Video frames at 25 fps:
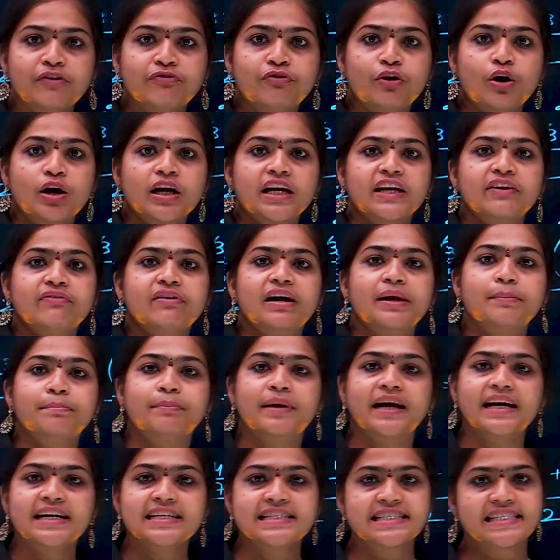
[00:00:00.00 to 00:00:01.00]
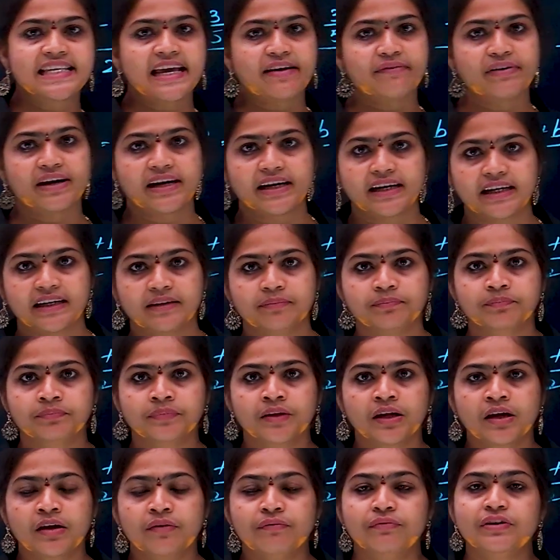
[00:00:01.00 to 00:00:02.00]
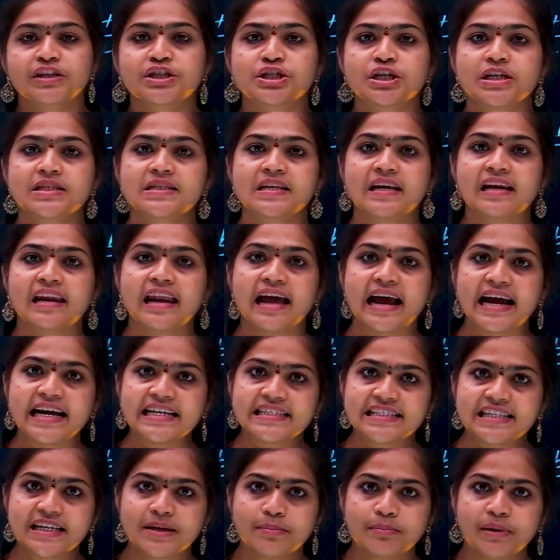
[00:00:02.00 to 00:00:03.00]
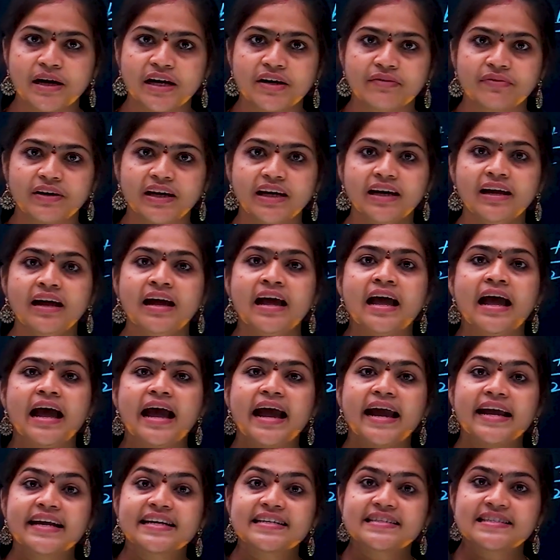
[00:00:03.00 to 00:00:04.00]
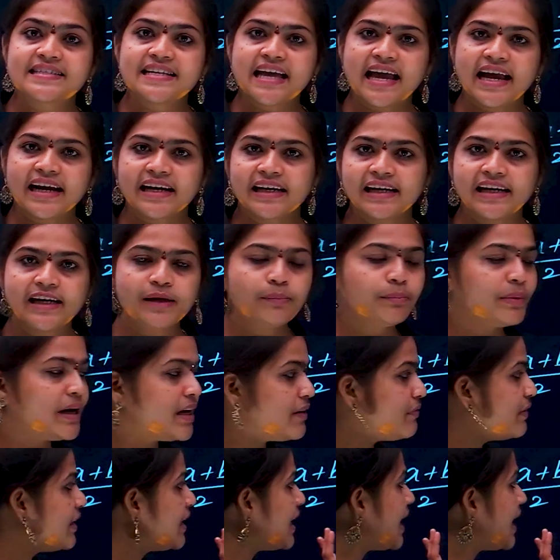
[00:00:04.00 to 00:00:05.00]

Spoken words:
41 by 70. Which is lies in between, exactly in between.